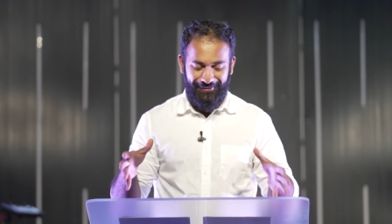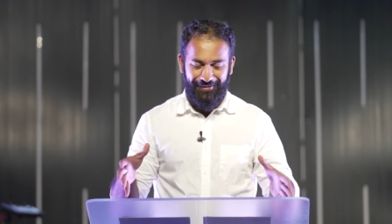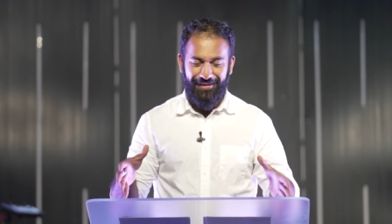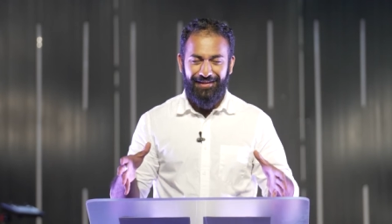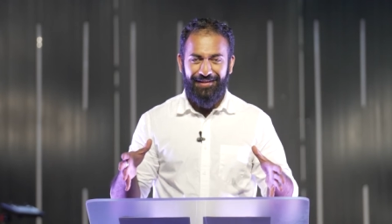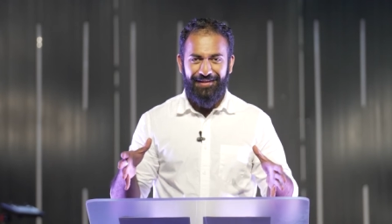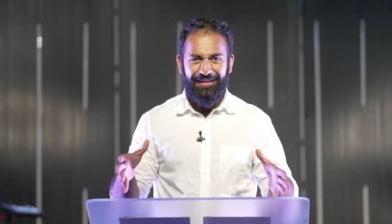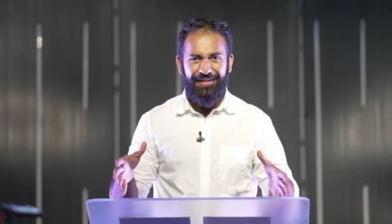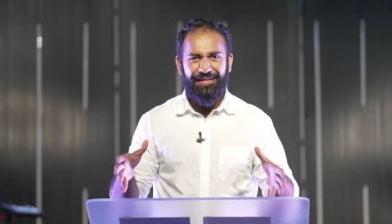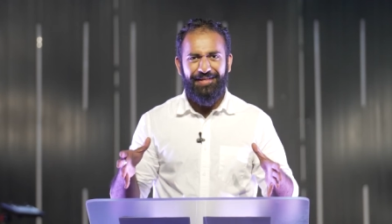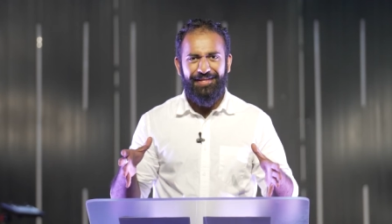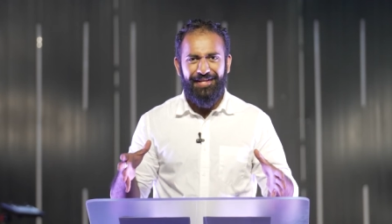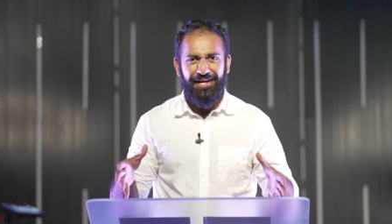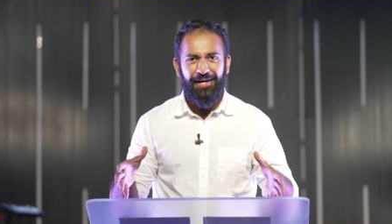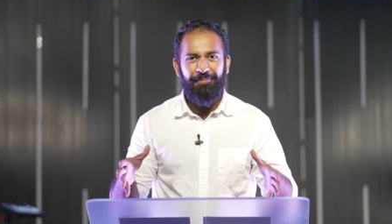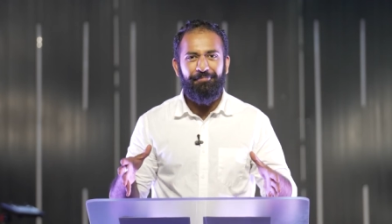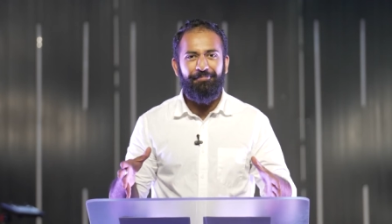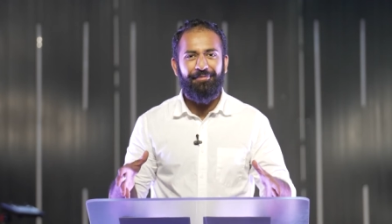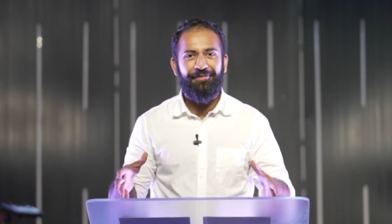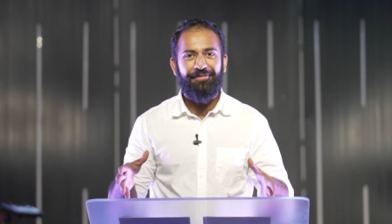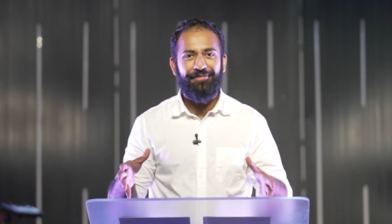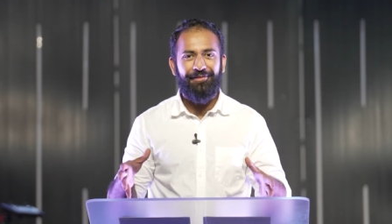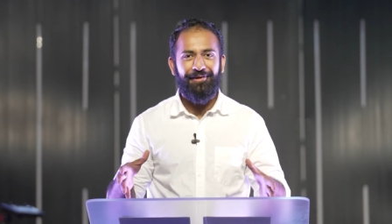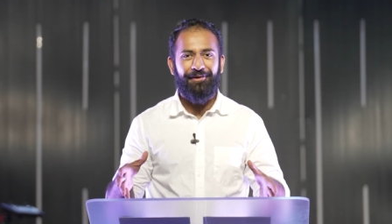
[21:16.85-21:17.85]
in the
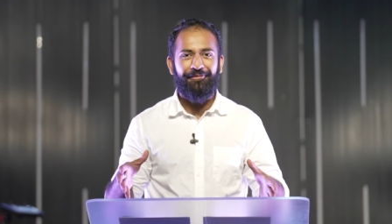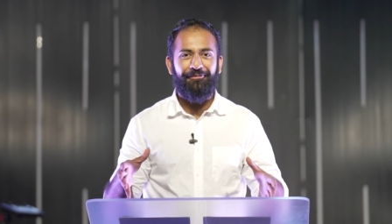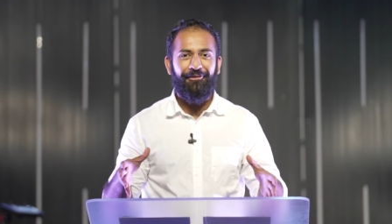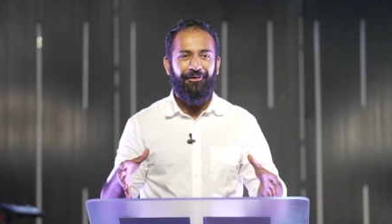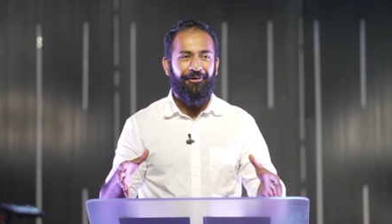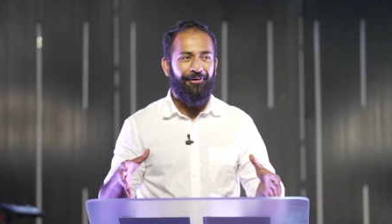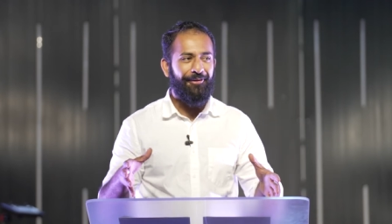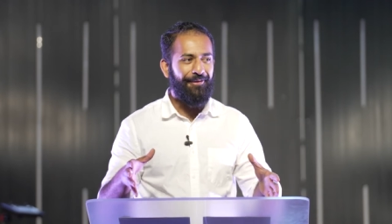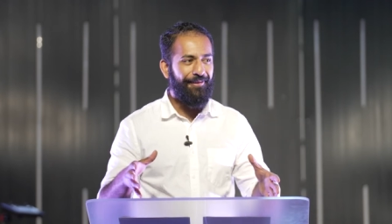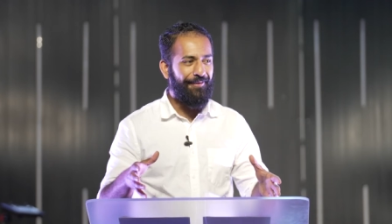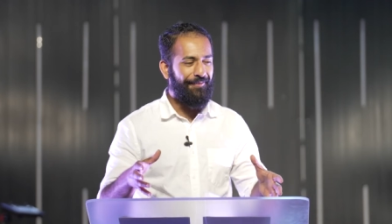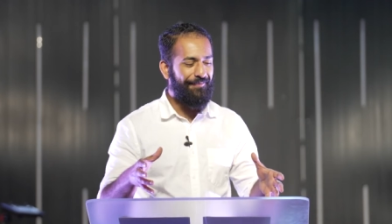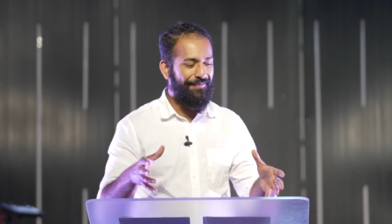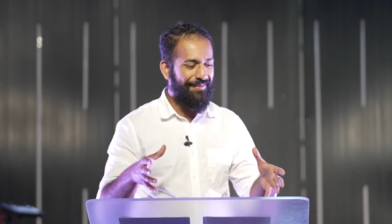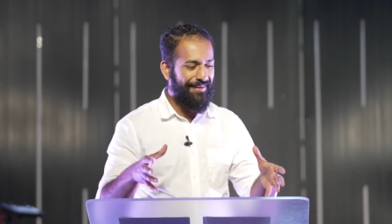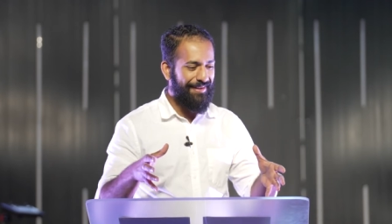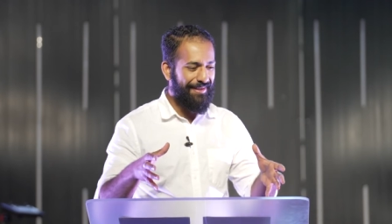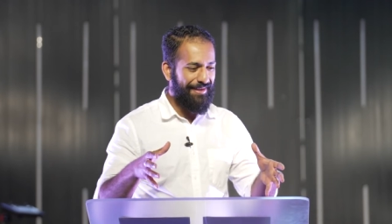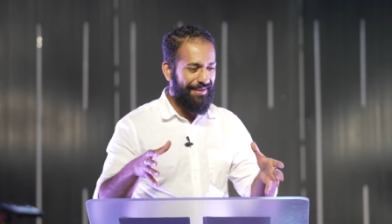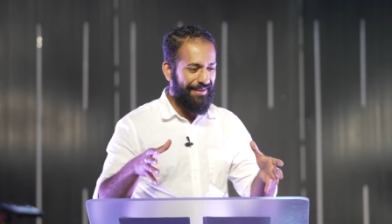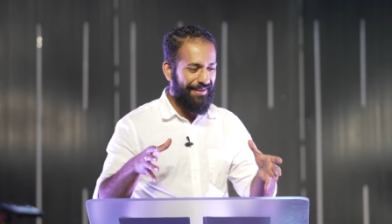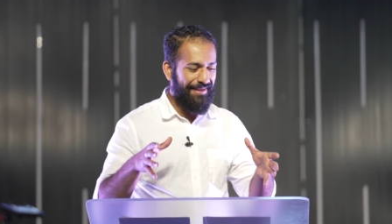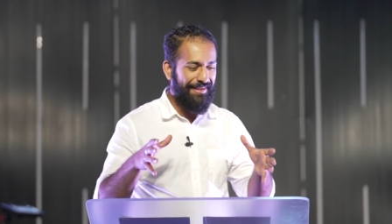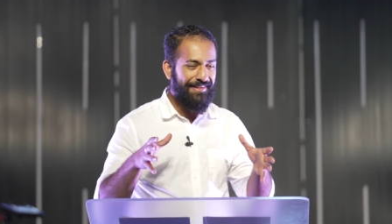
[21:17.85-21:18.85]
depth of all of
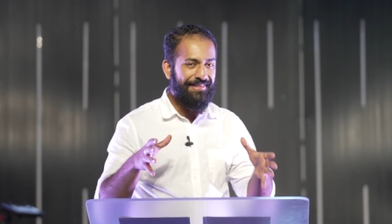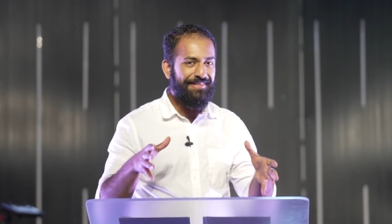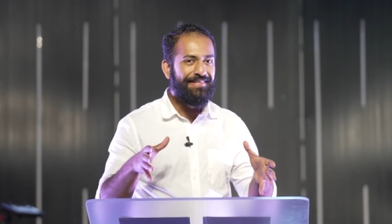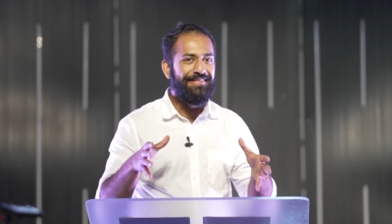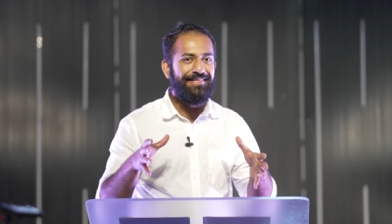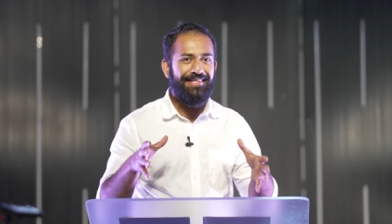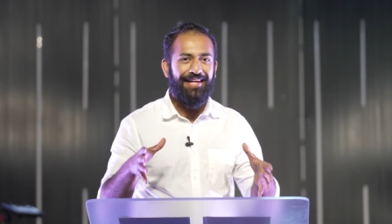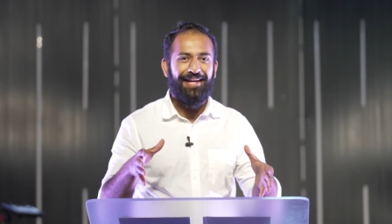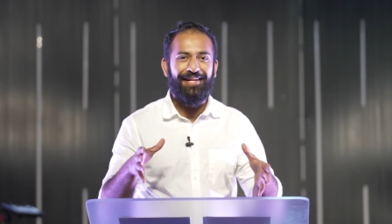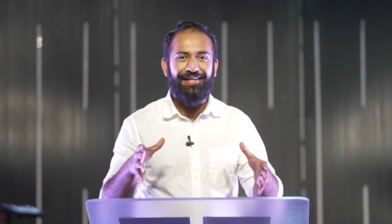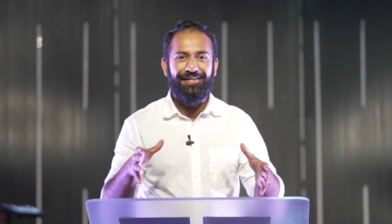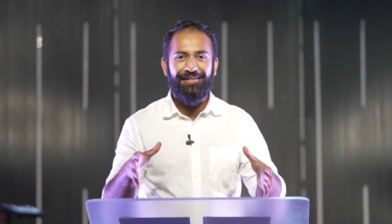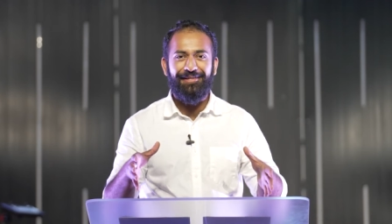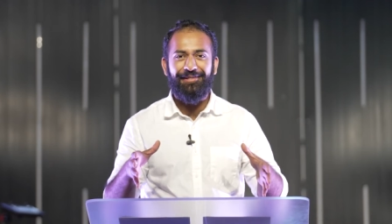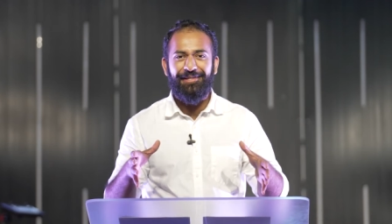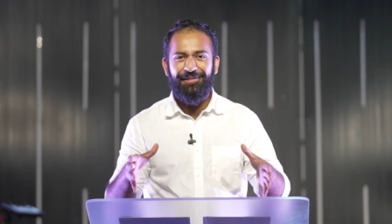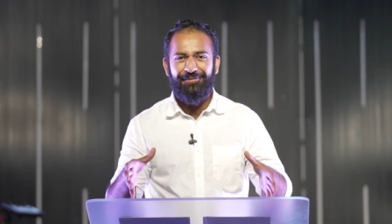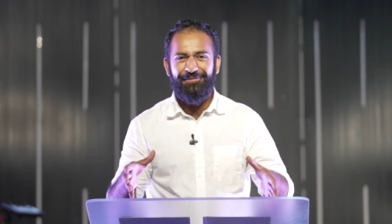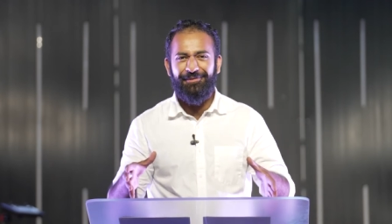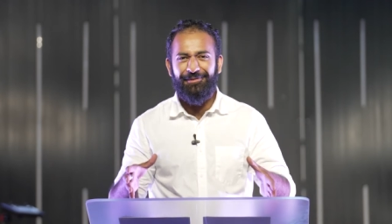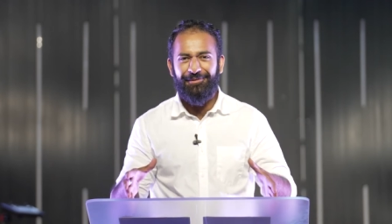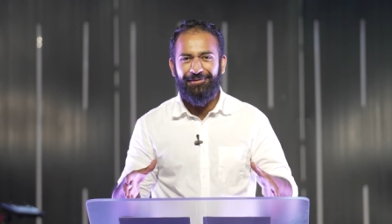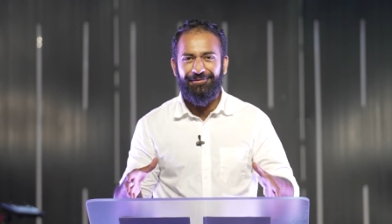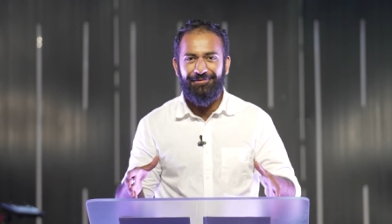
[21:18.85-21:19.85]
the insanity
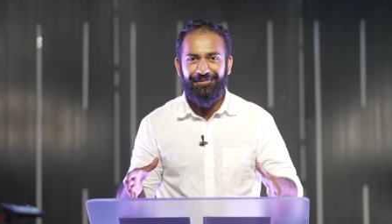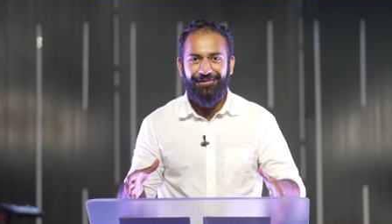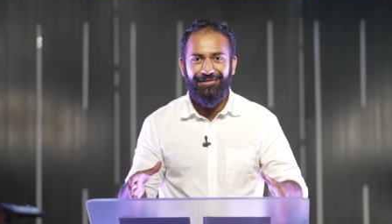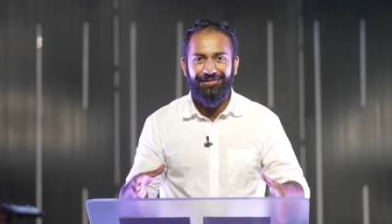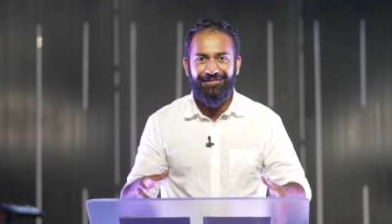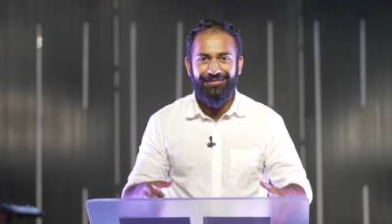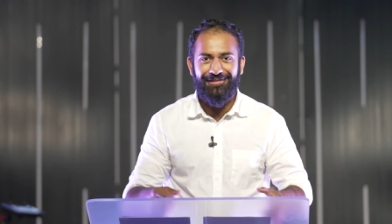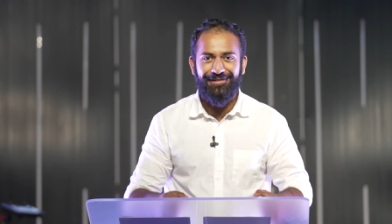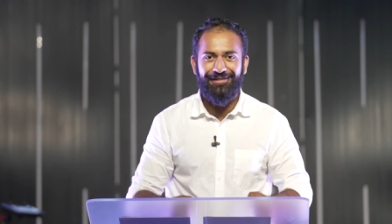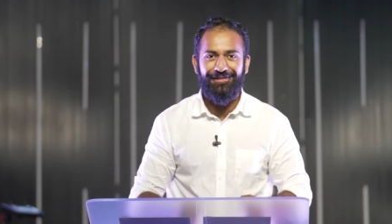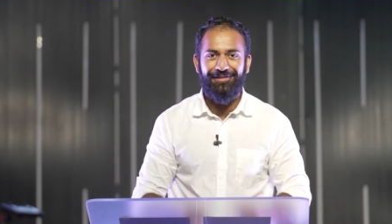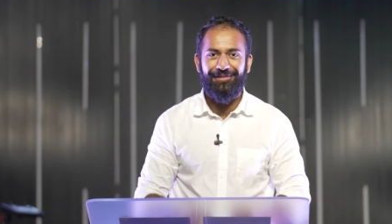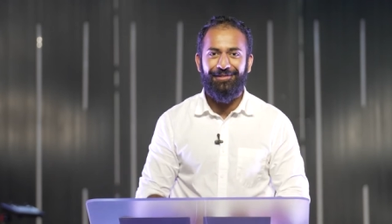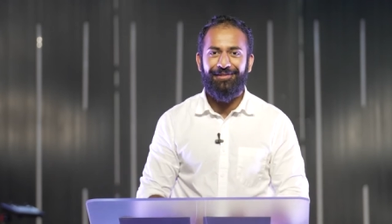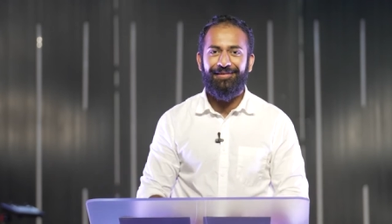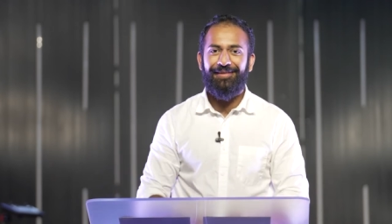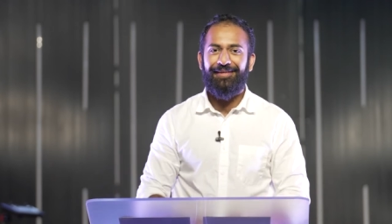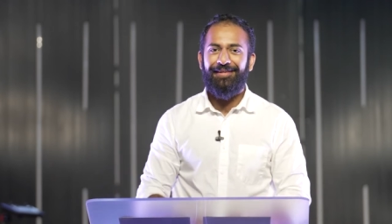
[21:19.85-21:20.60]
of university.